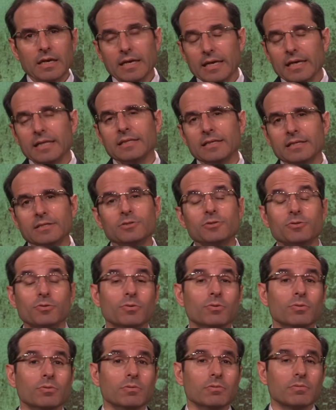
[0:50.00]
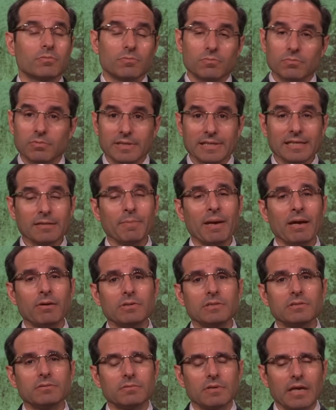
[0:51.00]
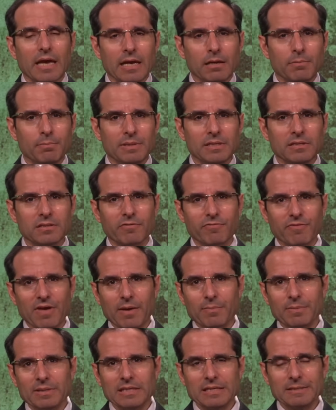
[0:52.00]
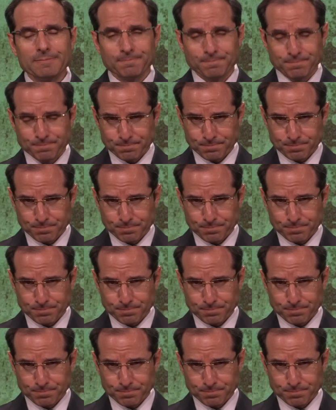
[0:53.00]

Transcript: He needs to get married and build a family.